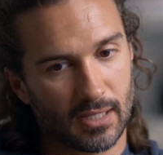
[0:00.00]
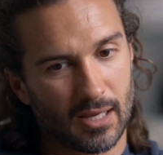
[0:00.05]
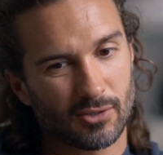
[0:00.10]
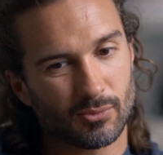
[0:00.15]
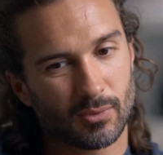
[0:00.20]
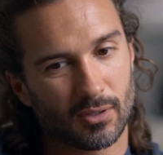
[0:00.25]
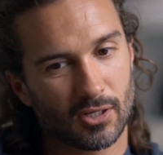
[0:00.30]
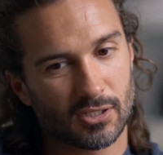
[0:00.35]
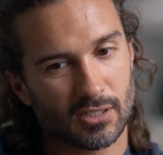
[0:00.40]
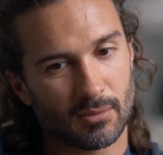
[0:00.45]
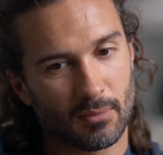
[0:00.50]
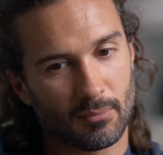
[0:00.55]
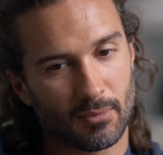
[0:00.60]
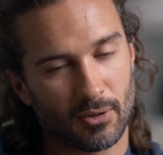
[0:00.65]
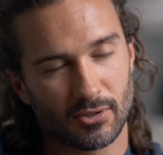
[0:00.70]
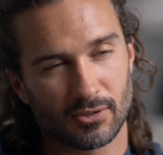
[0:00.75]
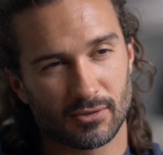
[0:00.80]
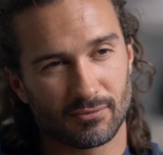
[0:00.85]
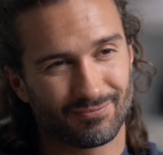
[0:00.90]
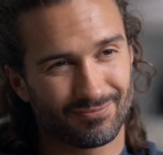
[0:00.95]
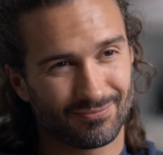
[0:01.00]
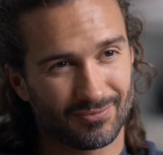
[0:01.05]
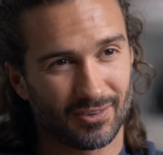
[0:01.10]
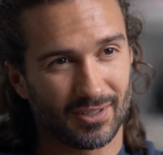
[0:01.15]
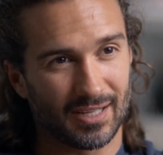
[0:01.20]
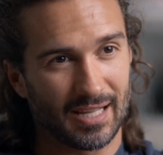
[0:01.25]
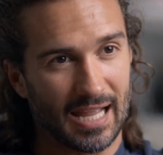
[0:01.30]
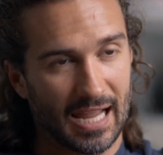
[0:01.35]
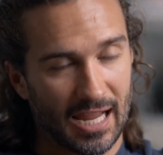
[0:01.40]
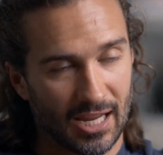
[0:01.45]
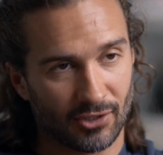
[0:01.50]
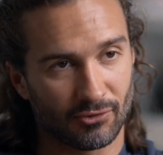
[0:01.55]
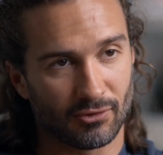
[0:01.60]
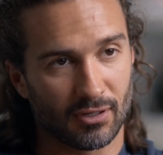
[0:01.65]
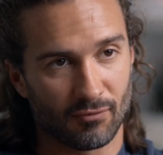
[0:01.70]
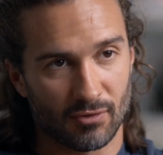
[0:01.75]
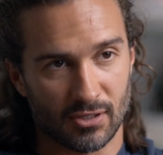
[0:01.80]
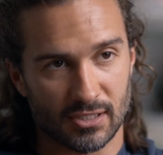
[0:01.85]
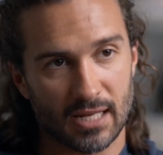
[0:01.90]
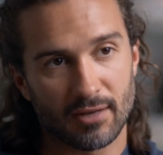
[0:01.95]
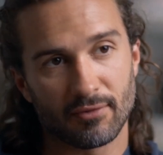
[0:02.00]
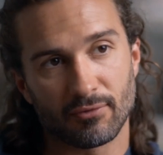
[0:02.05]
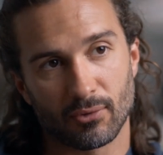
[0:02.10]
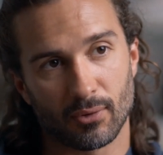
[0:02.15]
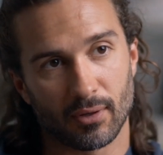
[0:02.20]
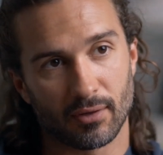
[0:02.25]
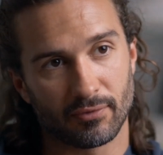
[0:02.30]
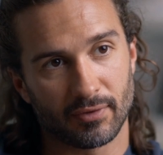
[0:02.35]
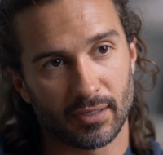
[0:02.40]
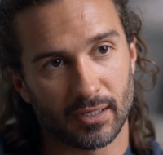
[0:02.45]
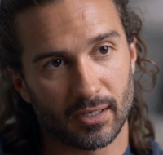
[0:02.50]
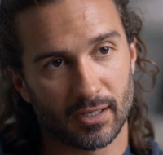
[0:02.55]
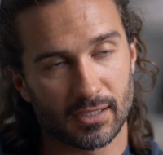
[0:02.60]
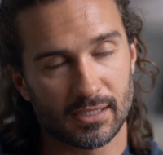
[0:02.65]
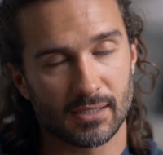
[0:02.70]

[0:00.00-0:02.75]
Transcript: That was when I was at my most angry and resentful, I think,